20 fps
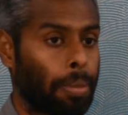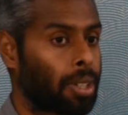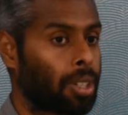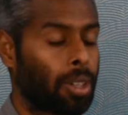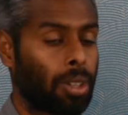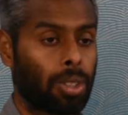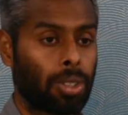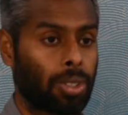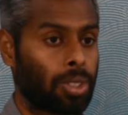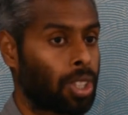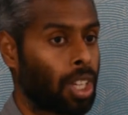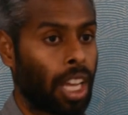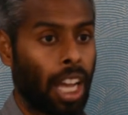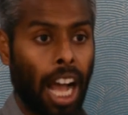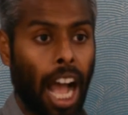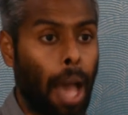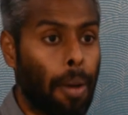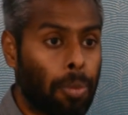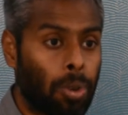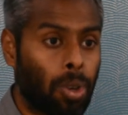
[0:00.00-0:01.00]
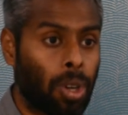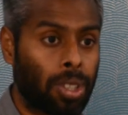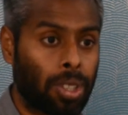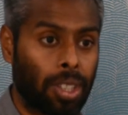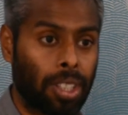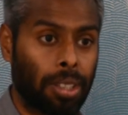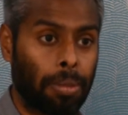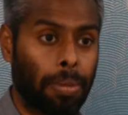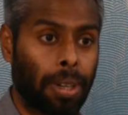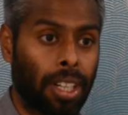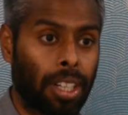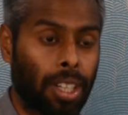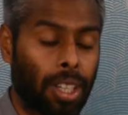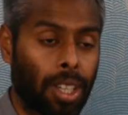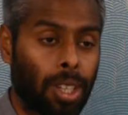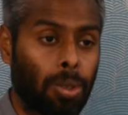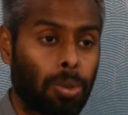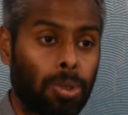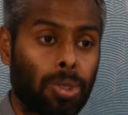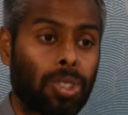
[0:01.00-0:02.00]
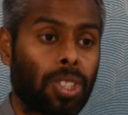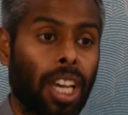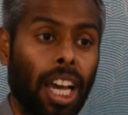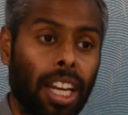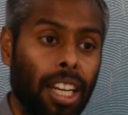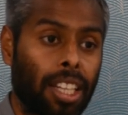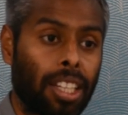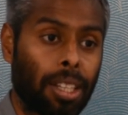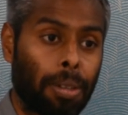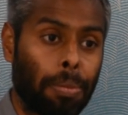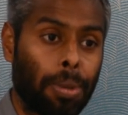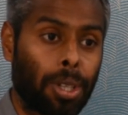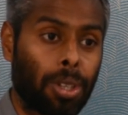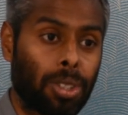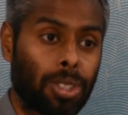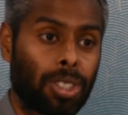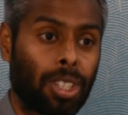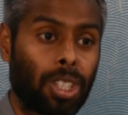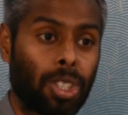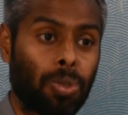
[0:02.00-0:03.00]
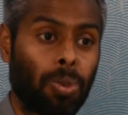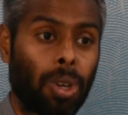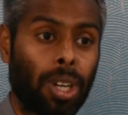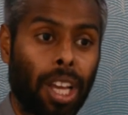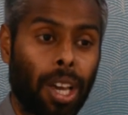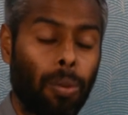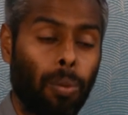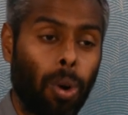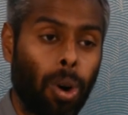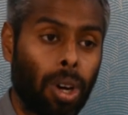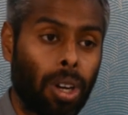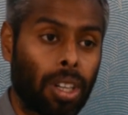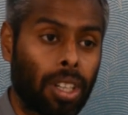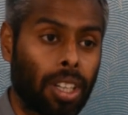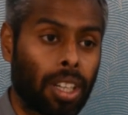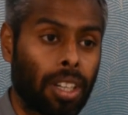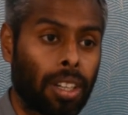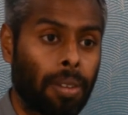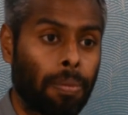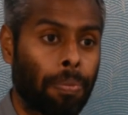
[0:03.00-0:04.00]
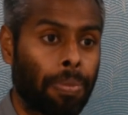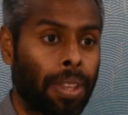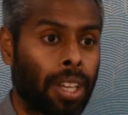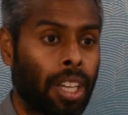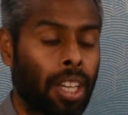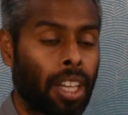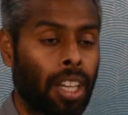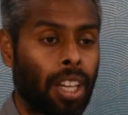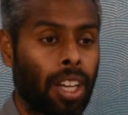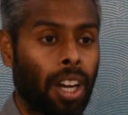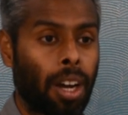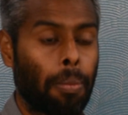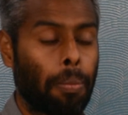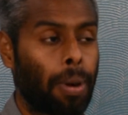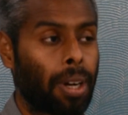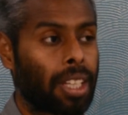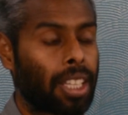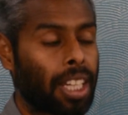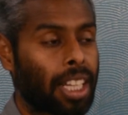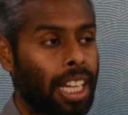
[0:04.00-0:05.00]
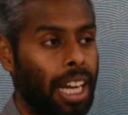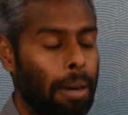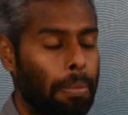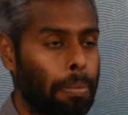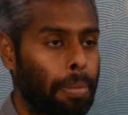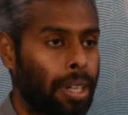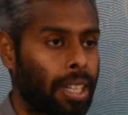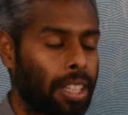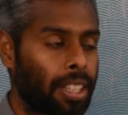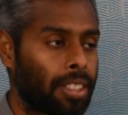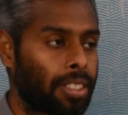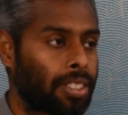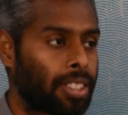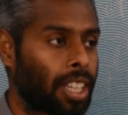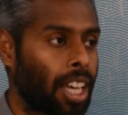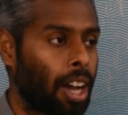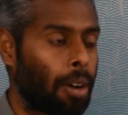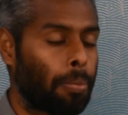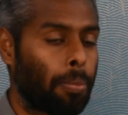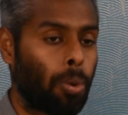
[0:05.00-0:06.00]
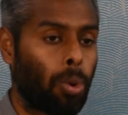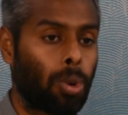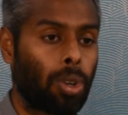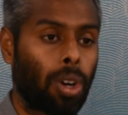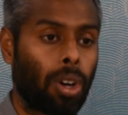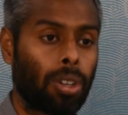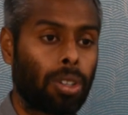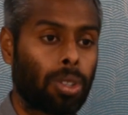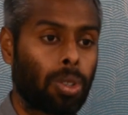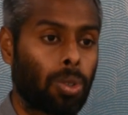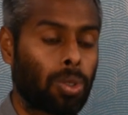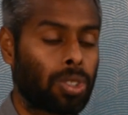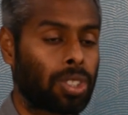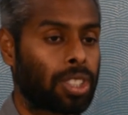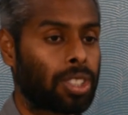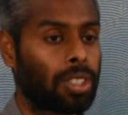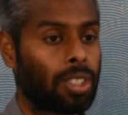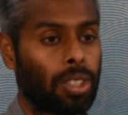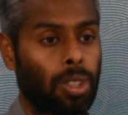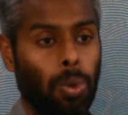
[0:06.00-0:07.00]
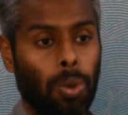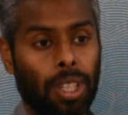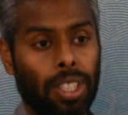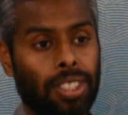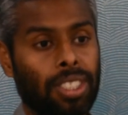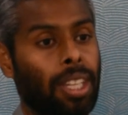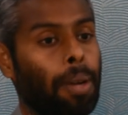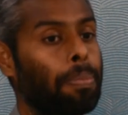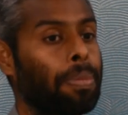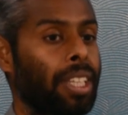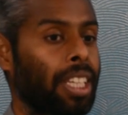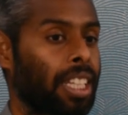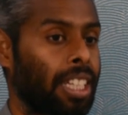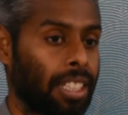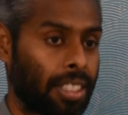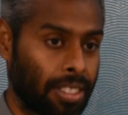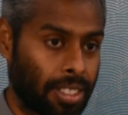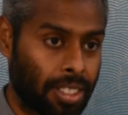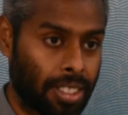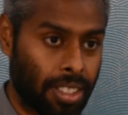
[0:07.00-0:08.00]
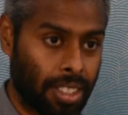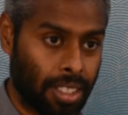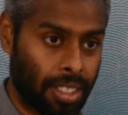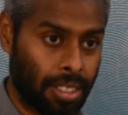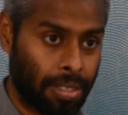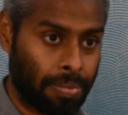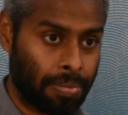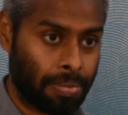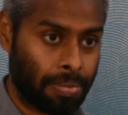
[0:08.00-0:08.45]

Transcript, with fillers: because I'm going to demand a huge salary because that's what I want. But the companies have moved on to doing something else.